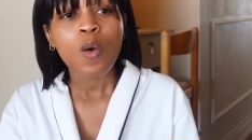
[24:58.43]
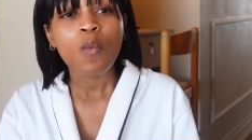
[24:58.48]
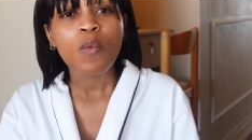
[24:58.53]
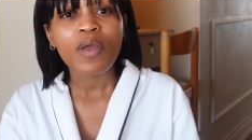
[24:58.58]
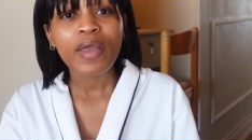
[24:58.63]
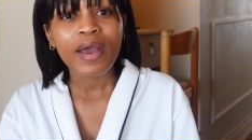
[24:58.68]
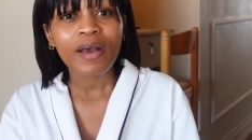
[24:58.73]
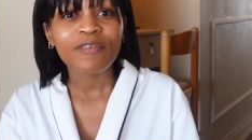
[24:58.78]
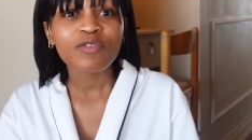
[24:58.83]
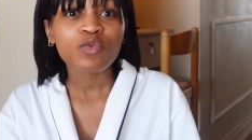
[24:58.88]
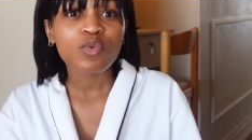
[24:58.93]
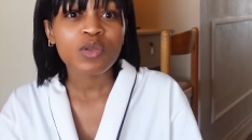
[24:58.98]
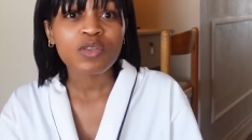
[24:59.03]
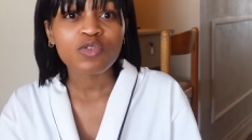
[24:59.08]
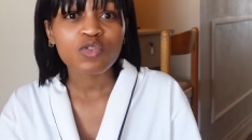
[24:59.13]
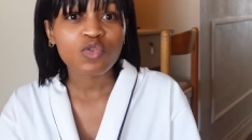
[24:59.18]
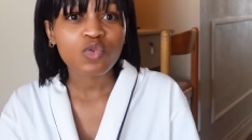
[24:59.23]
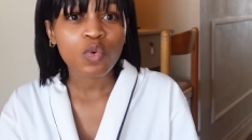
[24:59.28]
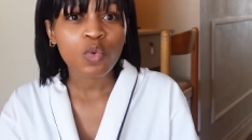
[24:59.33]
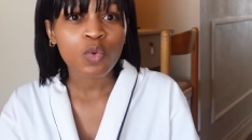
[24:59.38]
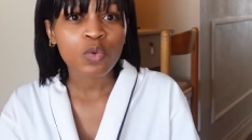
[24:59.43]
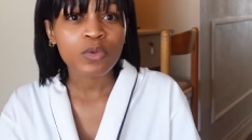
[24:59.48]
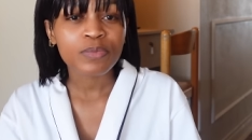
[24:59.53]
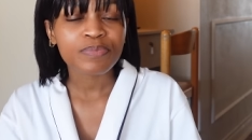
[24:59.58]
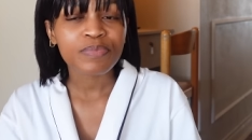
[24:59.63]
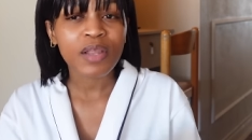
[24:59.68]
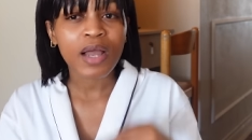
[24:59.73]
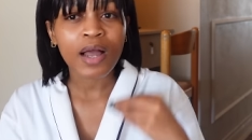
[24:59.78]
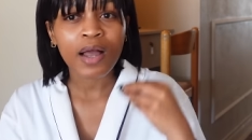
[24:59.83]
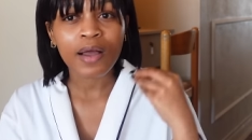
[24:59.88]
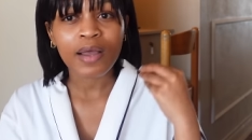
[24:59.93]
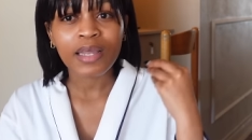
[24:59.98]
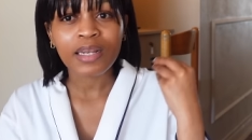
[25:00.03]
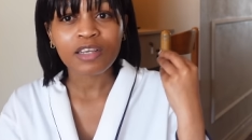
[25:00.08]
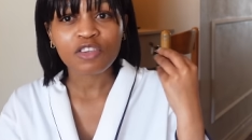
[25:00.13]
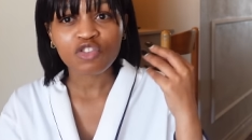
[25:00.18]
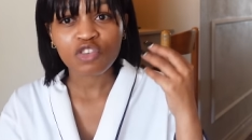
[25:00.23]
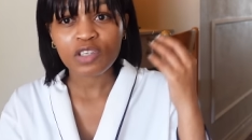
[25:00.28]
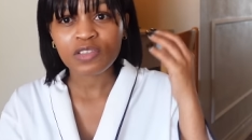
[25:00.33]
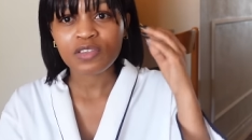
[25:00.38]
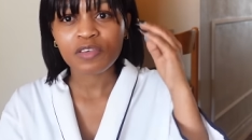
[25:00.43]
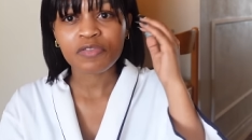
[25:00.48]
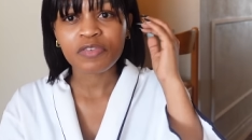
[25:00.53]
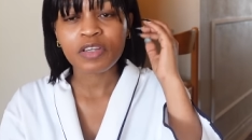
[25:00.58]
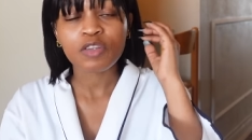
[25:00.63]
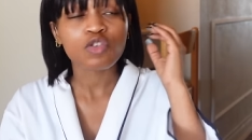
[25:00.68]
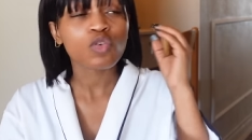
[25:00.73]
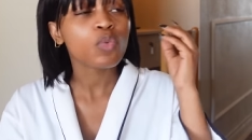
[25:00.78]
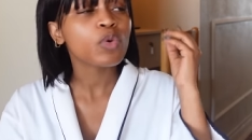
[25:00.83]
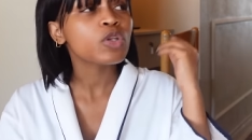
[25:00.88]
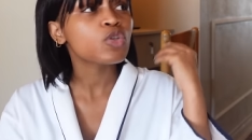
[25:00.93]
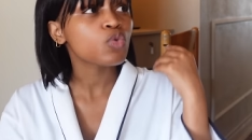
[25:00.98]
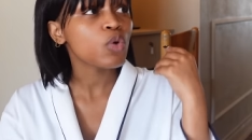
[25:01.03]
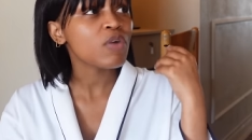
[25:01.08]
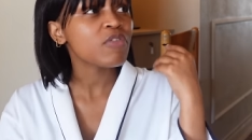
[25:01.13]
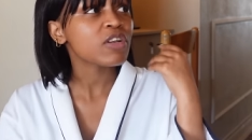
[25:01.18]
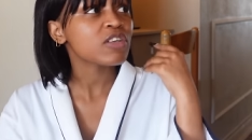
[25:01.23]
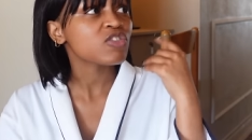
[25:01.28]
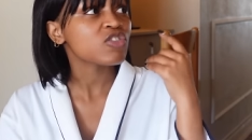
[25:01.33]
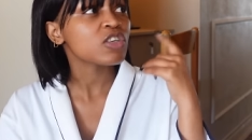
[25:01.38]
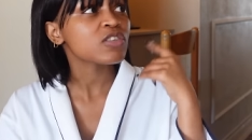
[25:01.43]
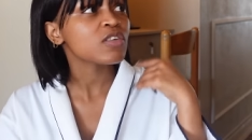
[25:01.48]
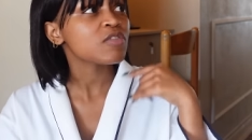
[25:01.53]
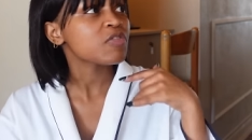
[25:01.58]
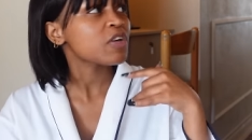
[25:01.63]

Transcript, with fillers: we have to install uh, an extractor fan so we do have an extractor